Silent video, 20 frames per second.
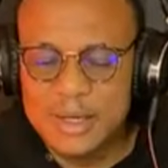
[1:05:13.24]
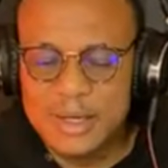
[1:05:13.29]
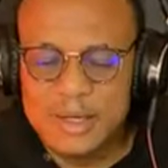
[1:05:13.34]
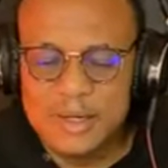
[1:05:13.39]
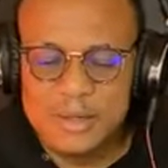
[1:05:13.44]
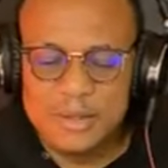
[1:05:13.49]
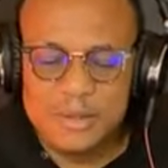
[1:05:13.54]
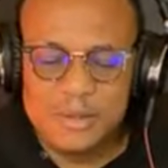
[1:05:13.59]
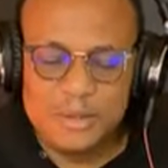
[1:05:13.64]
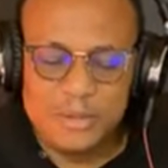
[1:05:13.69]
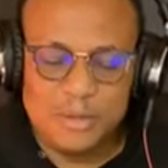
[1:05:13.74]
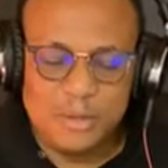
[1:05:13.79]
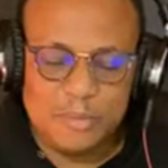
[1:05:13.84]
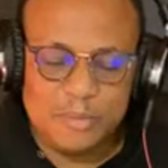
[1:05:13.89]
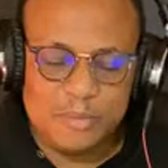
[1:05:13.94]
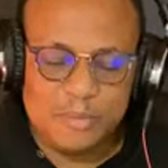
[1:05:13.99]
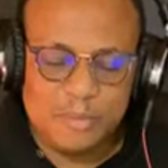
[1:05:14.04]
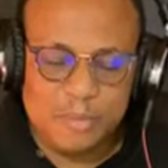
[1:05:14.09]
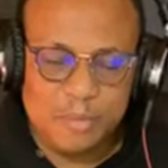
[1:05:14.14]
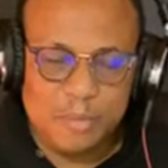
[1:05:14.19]
and then
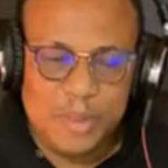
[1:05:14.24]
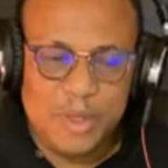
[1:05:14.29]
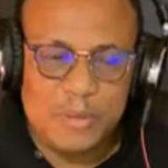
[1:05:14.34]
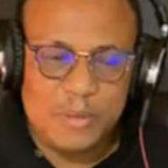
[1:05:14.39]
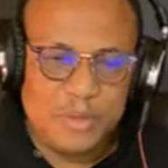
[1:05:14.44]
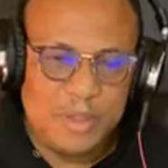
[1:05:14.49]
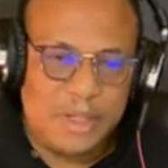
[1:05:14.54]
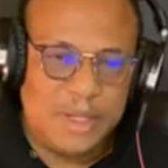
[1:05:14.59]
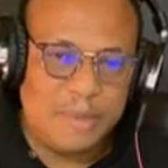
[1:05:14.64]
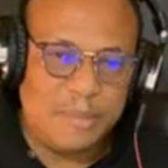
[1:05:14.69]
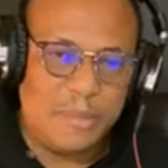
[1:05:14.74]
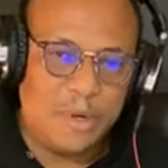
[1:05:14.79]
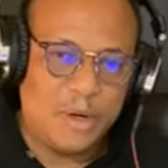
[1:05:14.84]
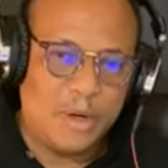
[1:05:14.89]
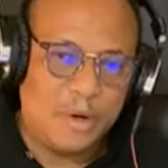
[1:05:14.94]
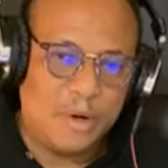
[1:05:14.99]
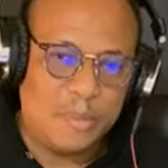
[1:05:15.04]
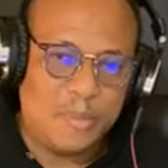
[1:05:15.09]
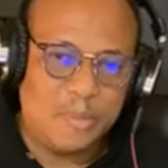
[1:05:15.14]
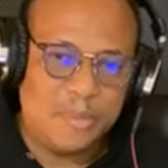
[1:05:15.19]
to build
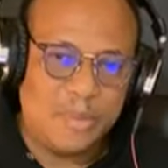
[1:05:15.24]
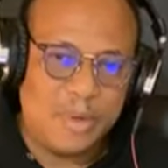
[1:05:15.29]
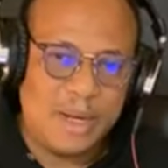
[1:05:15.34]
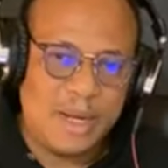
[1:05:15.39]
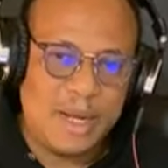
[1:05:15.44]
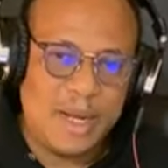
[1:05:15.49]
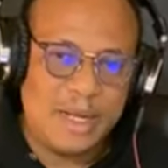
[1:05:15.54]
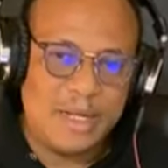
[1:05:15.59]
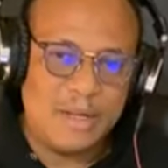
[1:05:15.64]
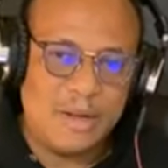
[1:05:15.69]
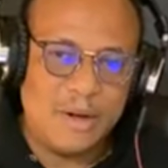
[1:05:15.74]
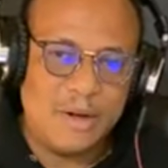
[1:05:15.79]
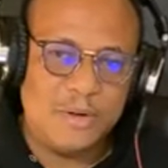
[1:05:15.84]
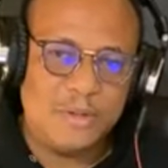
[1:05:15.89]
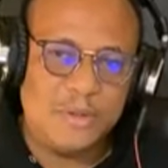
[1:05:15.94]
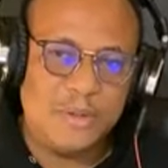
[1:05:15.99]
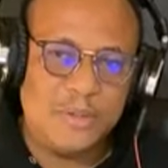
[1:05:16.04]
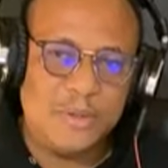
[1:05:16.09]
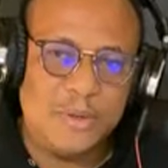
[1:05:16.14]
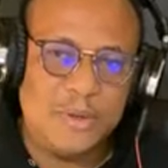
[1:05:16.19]
them up
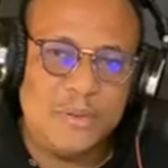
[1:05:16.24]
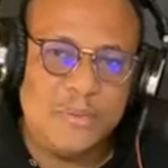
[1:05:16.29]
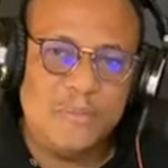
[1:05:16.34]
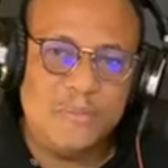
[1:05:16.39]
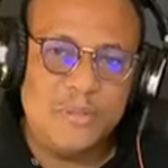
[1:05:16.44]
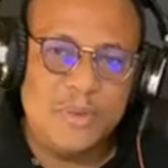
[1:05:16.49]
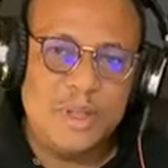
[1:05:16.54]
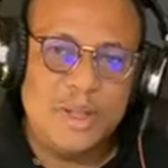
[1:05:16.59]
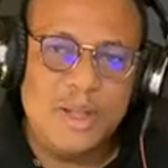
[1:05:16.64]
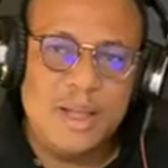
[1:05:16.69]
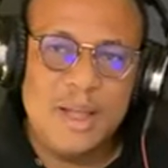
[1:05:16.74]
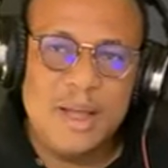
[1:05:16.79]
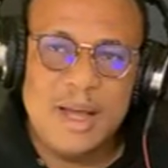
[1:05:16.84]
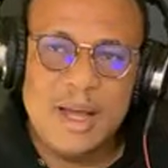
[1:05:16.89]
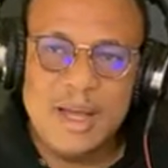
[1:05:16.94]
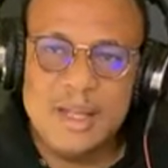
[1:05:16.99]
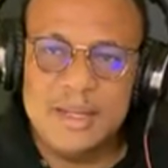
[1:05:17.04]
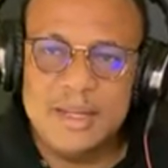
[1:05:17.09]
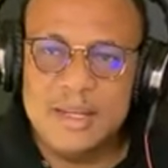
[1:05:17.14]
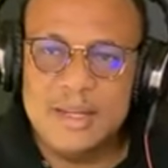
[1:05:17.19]
and also
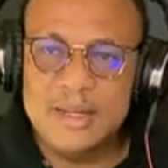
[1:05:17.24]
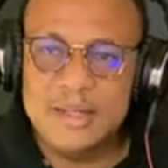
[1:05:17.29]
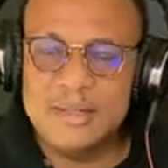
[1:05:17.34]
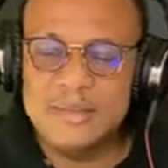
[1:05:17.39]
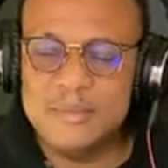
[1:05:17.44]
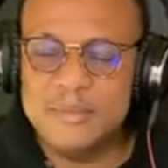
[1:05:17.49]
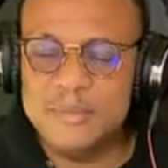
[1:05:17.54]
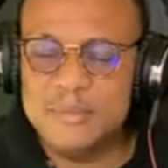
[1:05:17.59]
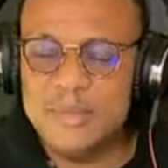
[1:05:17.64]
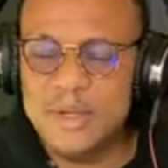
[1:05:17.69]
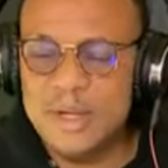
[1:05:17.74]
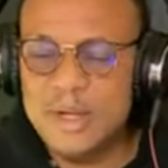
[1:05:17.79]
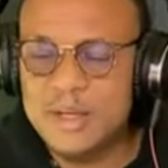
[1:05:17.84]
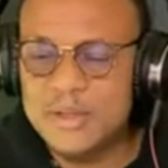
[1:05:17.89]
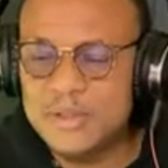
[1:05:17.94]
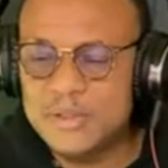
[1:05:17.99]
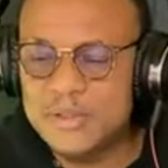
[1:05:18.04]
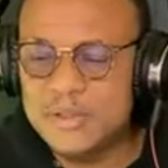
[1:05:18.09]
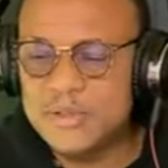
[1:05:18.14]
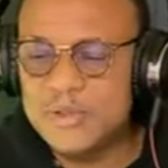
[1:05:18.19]
and then
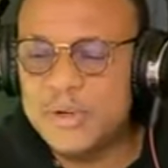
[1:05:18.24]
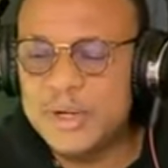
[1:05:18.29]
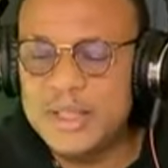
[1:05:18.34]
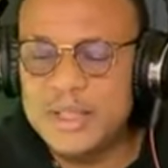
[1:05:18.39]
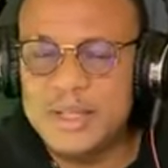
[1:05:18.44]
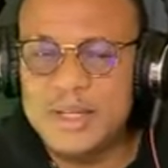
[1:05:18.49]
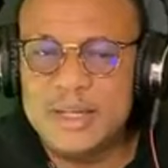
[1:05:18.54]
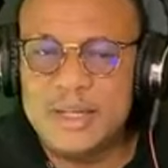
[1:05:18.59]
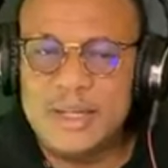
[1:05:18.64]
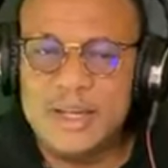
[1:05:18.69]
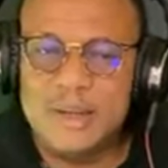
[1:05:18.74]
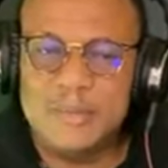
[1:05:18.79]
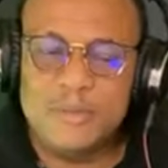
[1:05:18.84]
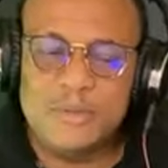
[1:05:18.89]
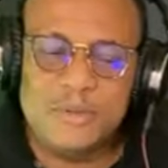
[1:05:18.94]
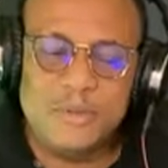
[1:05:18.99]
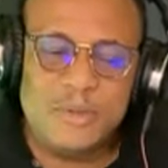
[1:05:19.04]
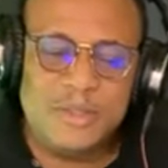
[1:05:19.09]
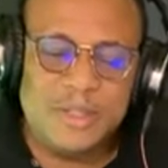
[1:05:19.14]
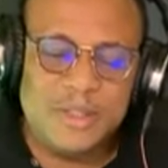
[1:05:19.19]
uh,
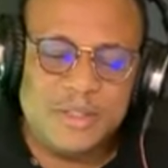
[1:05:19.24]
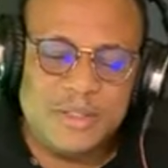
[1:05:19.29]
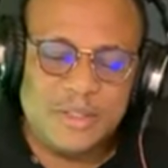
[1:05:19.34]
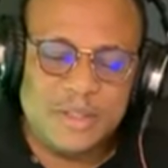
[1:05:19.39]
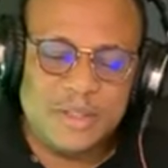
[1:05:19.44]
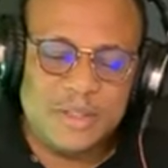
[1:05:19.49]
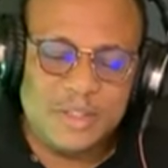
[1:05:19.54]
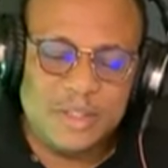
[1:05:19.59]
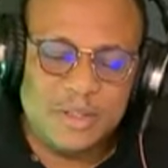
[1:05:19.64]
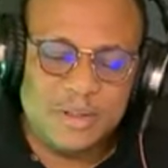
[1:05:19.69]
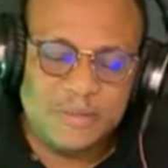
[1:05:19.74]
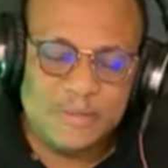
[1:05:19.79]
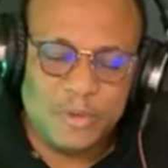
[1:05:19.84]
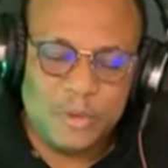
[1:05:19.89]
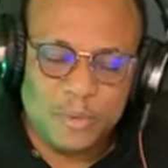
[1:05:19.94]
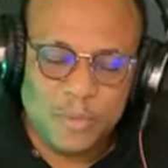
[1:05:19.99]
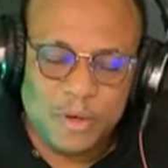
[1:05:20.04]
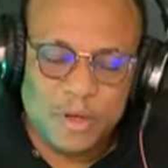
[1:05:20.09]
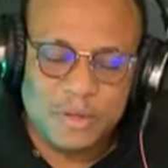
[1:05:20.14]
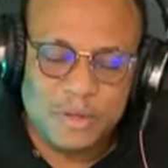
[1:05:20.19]
strengthen them through the
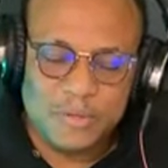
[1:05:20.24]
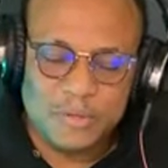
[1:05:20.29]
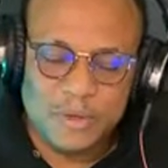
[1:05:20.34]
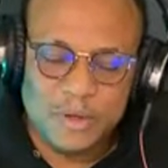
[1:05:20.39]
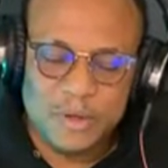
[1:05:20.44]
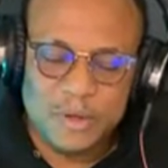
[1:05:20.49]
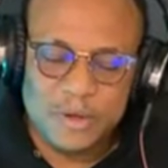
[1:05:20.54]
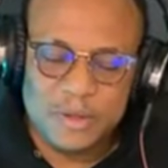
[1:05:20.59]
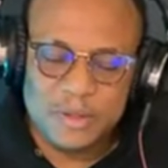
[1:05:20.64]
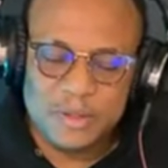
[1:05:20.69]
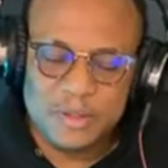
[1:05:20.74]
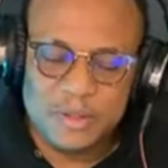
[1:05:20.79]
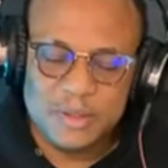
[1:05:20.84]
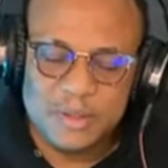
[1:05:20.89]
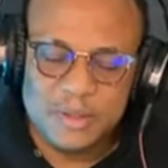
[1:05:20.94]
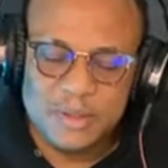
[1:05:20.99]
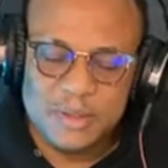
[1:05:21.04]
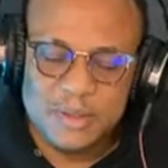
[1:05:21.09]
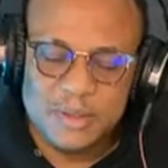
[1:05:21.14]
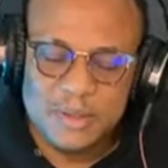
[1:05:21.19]
teaching of the Word of
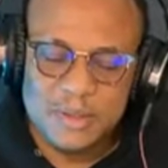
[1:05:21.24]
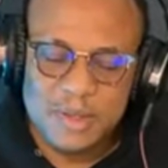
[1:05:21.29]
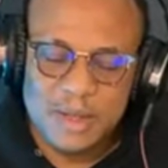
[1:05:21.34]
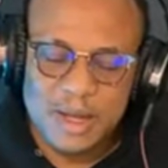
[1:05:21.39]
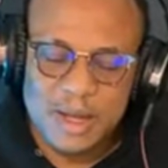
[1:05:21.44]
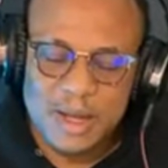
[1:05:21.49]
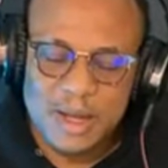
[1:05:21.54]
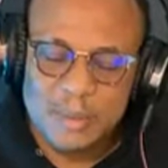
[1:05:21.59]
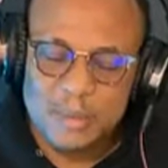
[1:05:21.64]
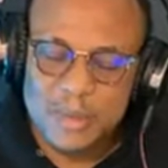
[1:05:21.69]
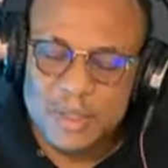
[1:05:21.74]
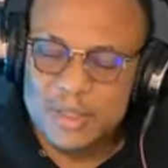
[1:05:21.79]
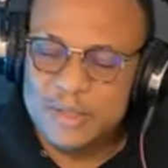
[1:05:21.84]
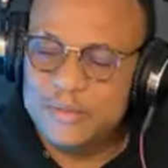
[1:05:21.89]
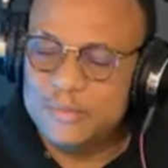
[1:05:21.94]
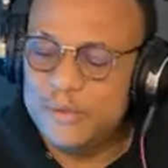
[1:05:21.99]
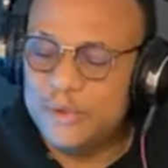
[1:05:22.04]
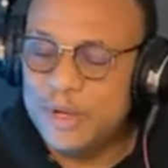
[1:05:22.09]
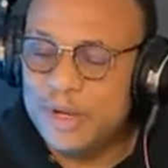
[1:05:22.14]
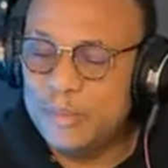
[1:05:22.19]
God. I
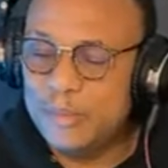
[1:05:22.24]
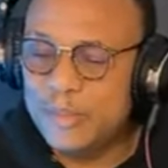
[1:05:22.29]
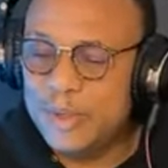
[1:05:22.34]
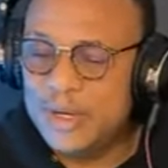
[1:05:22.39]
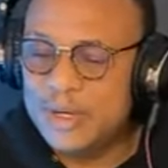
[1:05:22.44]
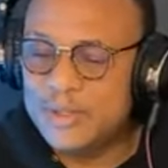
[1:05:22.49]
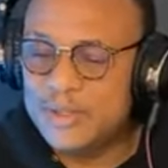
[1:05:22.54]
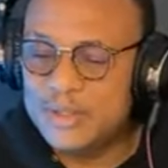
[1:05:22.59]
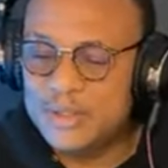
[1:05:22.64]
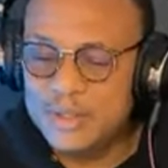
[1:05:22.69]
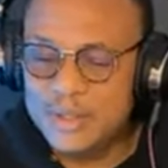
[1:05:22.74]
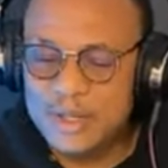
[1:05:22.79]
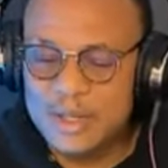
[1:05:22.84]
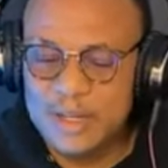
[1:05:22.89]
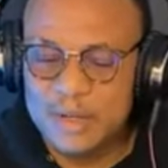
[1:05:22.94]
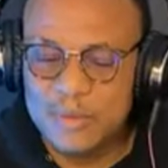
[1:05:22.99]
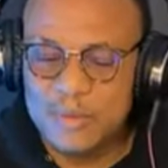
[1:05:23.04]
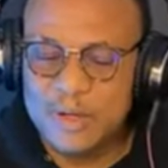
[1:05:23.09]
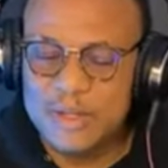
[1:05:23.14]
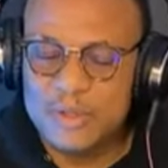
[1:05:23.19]
believe you are
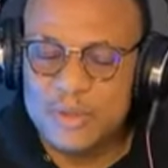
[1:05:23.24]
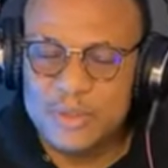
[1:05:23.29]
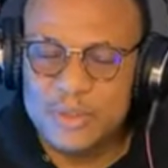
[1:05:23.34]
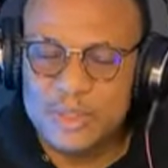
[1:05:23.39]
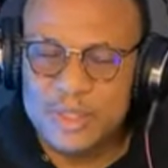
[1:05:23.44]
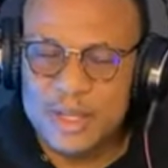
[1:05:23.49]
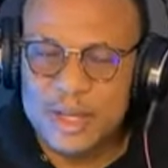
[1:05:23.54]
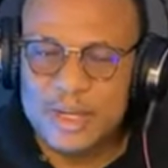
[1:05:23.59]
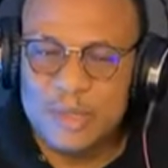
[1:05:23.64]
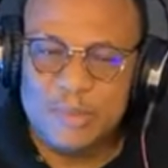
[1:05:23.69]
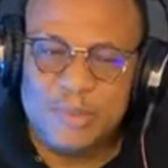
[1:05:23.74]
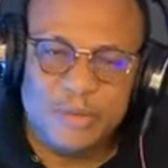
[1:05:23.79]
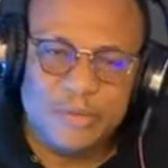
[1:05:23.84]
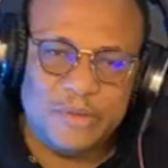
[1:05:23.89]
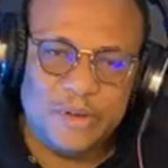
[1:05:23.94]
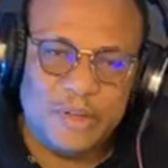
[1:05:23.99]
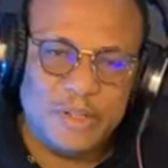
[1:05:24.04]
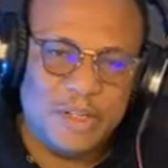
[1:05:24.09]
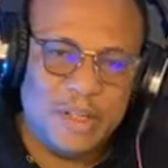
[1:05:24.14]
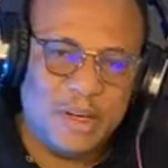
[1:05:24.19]
blessed today. When you
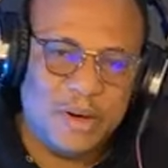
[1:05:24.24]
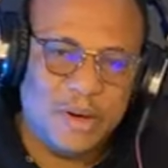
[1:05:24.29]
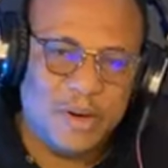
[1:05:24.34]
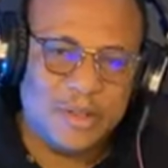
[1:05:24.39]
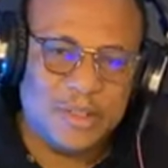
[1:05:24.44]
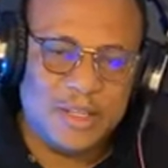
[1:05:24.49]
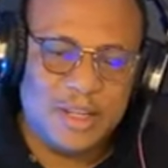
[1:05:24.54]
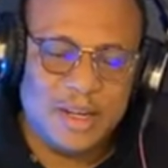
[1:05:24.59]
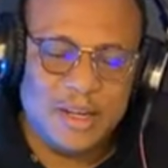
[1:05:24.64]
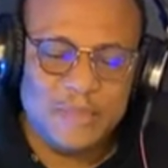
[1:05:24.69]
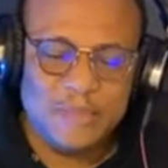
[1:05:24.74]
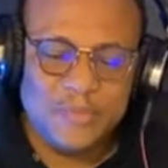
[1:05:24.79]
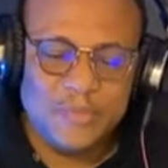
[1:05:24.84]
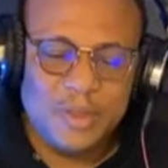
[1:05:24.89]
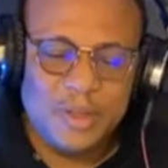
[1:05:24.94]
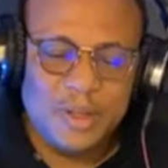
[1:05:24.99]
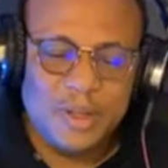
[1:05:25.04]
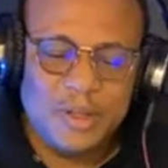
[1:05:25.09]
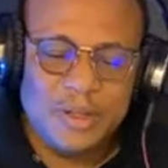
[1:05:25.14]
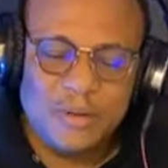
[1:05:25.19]
stand before the
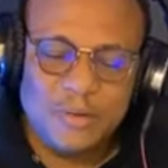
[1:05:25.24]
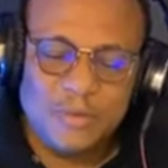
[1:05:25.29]
altar,